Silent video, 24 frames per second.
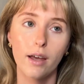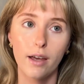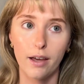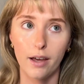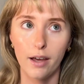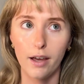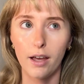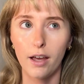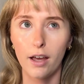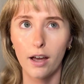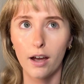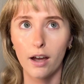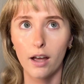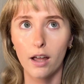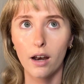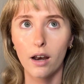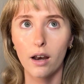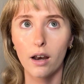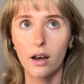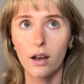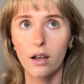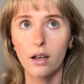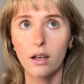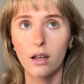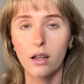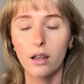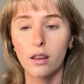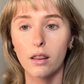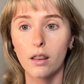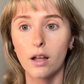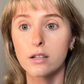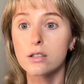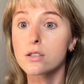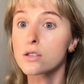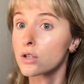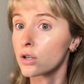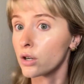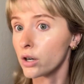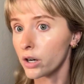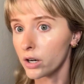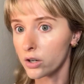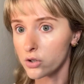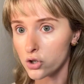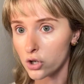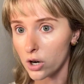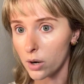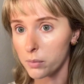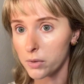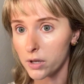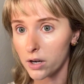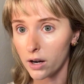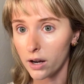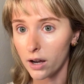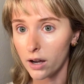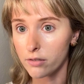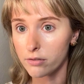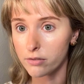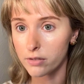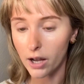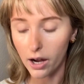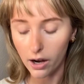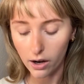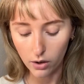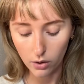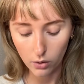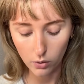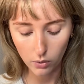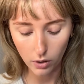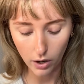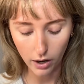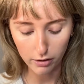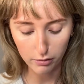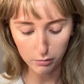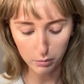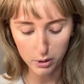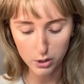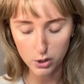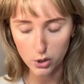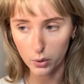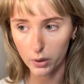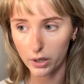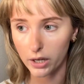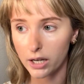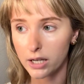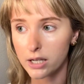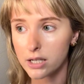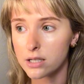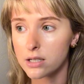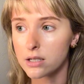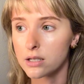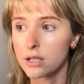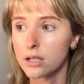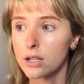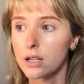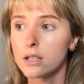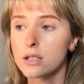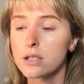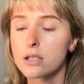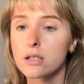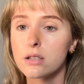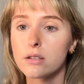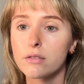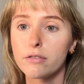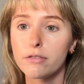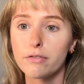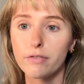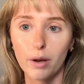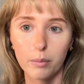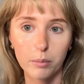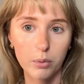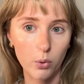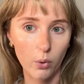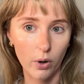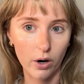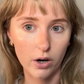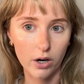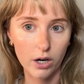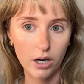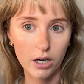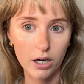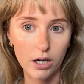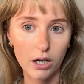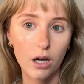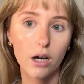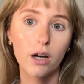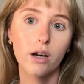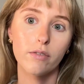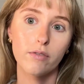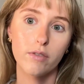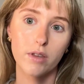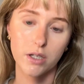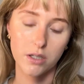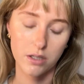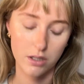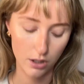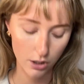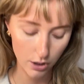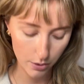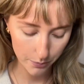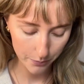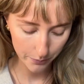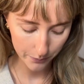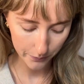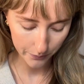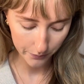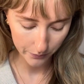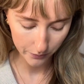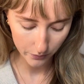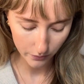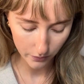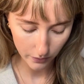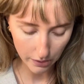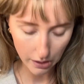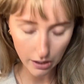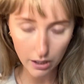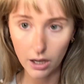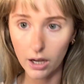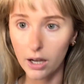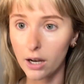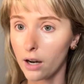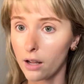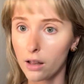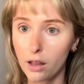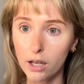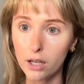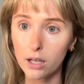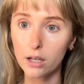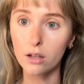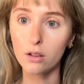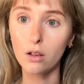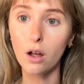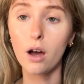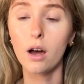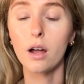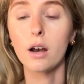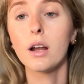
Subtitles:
And that's the current job that I have now. I've been doing it since February of this year, and I like it a lot.